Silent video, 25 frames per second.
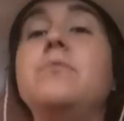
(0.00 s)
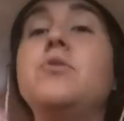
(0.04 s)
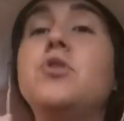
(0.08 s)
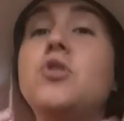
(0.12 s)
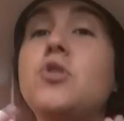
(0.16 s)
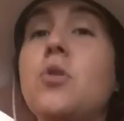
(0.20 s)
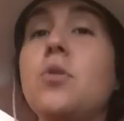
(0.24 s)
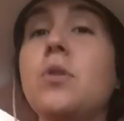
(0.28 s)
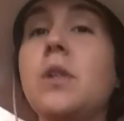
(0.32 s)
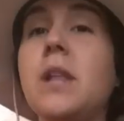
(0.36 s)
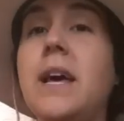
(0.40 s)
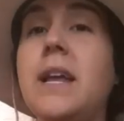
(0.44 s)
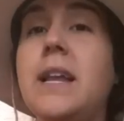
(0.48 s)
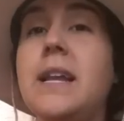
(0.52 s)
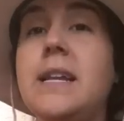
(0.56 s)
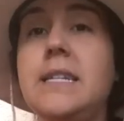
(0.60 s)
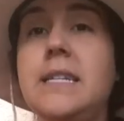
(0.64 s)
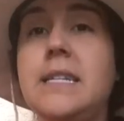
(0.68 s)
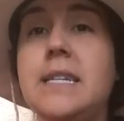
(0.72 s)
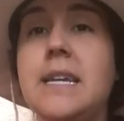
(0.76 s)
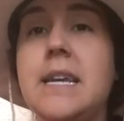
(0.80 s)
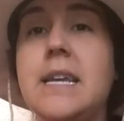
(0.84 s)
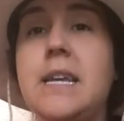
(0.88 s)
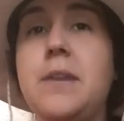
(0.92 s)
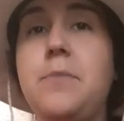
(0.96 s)
I'm so glad I
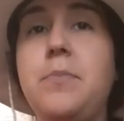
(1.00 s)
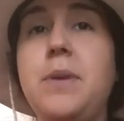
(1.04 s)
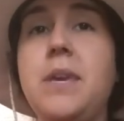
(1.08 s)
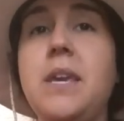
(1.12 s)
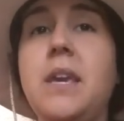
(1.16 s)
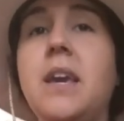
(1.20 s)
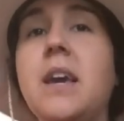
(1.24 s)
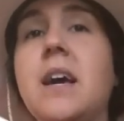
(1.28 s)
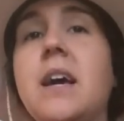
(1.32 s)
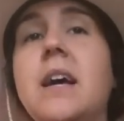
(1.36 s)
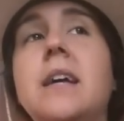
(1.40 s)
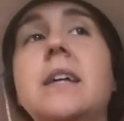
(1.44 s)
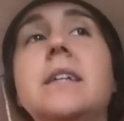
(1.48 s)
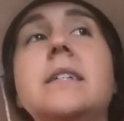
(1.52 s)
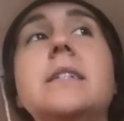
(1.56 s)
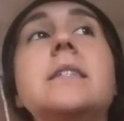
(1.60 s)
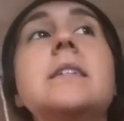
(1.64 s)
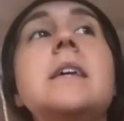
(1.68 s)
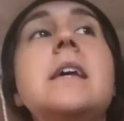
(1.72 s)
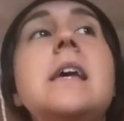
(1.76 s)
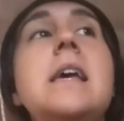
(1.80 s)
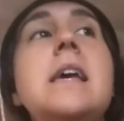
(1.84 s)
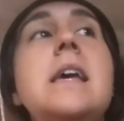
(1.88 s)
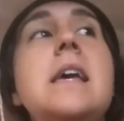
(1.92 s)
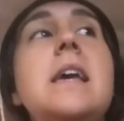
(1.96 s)
did
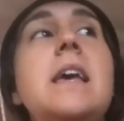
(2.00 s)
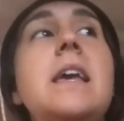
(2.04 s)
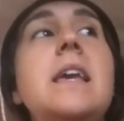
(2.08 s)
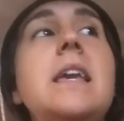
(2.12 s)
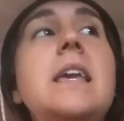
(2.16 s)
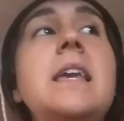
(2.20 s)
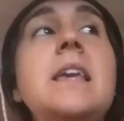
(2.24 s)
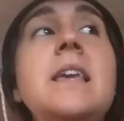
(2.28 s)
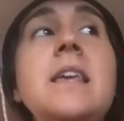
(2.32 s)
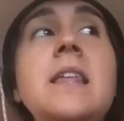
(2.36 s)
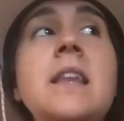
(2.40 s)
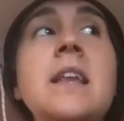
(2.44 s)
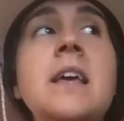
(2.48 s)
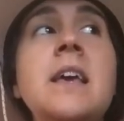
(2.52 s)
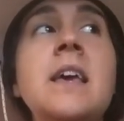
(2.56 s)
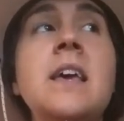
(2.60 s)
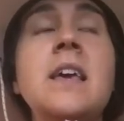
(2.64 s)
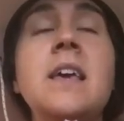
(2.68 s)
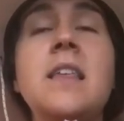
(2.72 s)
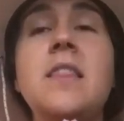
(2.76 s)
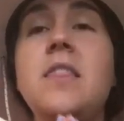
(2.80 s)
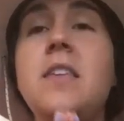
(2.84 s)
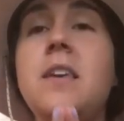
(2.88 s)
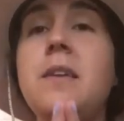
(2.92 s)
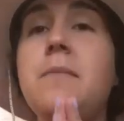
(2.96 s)
because in
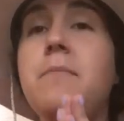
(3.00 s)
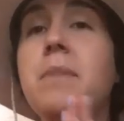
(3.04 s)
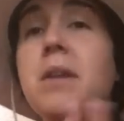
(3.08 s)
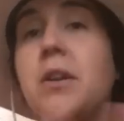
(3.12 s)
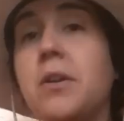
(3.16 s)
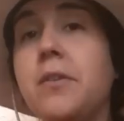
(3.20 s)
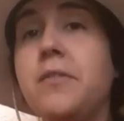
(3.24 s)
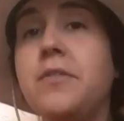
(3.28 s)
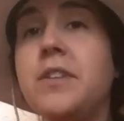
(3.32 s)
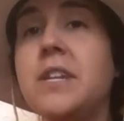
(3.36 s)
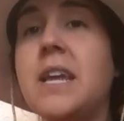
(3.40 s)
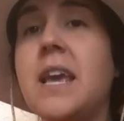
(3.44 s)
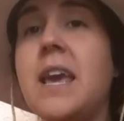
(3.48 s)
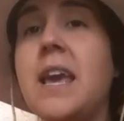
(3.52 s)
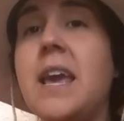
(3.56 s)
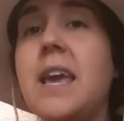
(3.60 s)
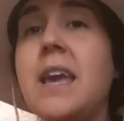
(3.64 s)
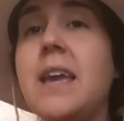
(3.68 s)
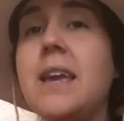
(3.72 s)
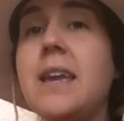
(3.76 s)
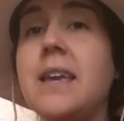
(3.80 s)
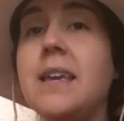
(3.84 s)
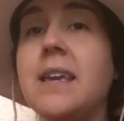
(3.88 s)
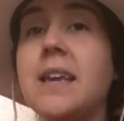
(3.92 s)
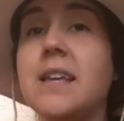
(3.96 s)
the middle of the
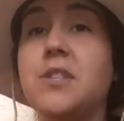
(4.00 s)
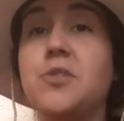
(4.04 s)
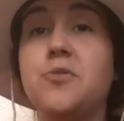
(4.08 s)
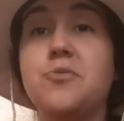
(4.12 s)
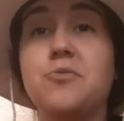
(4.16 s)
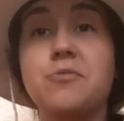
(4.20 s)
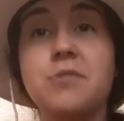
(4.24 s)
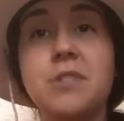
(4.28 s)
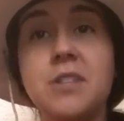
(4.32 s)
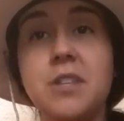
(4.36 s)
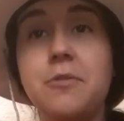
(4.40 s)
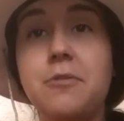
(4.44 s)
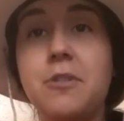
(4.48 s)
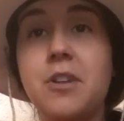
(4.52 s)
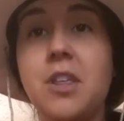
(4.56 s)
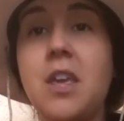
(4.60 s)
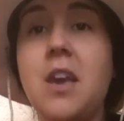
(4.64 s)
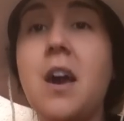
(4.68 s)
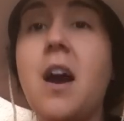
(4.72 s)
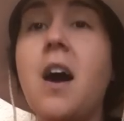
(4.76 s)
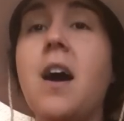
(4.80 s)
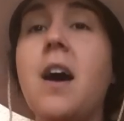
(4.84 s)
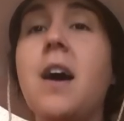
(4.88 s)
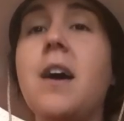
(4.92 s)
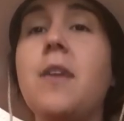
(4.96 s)
day, it gets really,
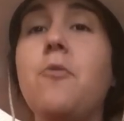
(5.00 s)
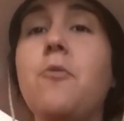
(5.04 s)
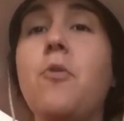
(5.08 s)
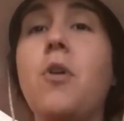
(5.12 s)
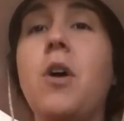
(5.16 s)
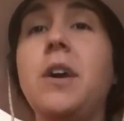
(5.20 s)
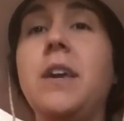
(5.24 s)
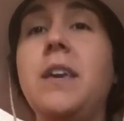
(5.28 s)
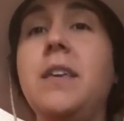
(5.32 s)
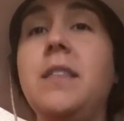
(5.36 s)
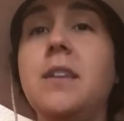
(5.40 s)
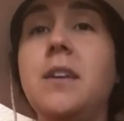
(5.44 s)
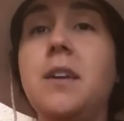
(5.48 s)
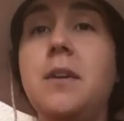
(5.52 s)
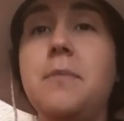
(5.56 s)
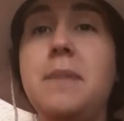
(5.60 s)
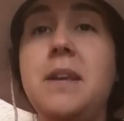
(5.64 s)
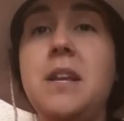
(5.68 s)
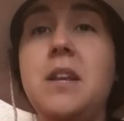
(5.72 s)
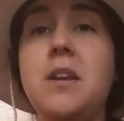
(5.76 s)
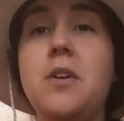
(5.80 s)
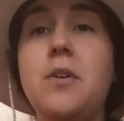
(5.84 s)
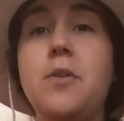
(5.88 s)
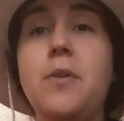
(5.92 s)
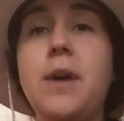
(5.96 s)
really hot walking the
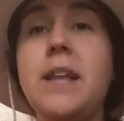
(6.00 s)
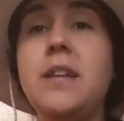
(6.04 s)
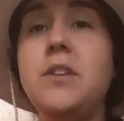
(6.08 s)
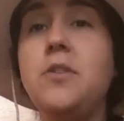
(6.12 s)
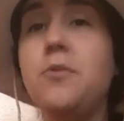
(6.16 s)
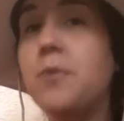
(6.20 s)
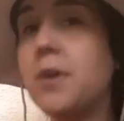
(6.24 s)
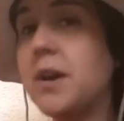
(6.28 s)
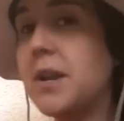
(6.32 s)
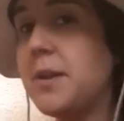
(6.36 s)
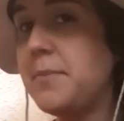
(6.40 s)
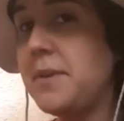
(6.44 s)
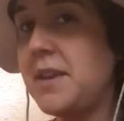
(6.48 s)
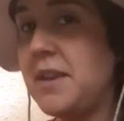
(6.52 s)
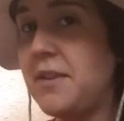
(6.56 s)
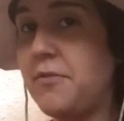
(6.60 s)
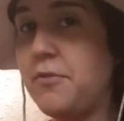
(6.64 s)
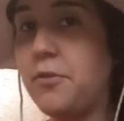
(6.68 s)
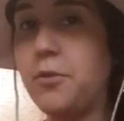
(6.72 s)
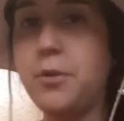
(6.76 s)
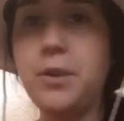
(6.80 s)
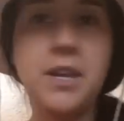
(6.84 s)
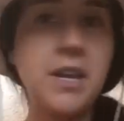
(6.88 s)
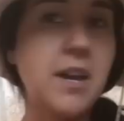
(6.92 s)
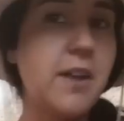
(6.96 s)
Camino, and you want to be
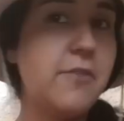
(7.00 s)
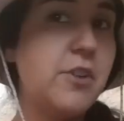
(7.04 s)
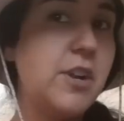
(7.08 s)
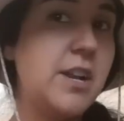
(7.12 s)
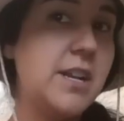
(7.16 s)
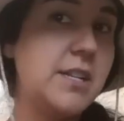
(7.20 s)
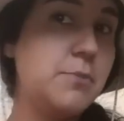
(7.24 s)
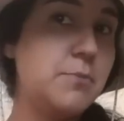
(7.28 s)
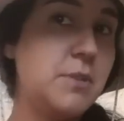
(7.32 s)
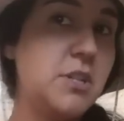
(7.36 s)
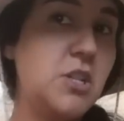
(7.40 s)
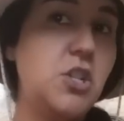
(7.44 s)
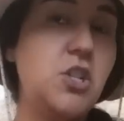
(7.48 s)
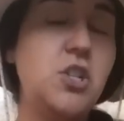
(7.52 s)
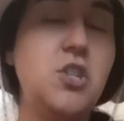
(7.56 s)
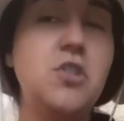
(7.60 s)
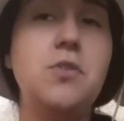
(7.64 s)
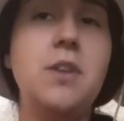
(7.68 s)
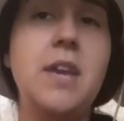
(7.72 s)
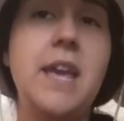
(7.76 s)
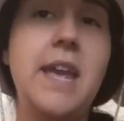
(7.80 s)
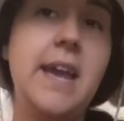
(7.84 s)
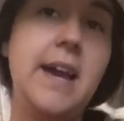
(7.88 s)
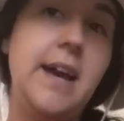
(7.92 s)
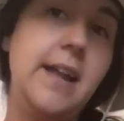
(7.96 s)
fully covered as much as you
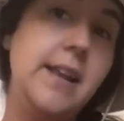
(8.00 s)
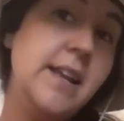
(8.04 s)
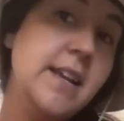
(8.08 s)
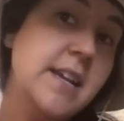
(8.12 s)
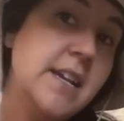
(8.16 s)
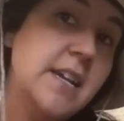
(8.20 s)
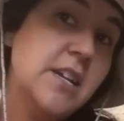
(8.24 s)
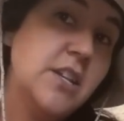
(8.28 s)
can.